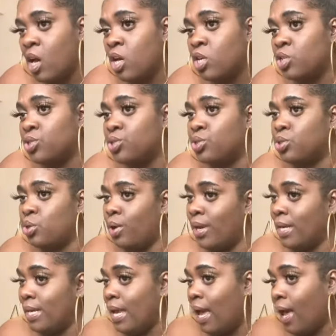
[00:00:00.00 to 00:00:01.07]

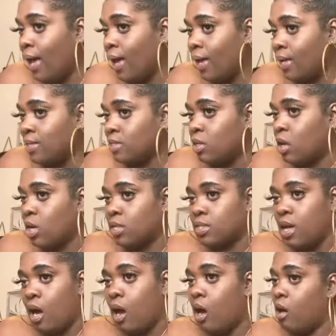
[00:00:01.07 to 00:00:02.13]
Short guys or
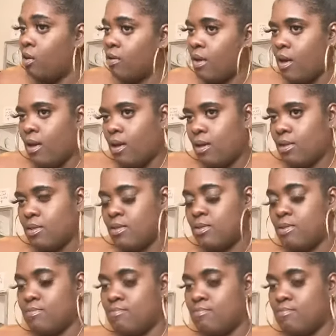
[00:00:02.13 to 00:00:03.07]
tall guys?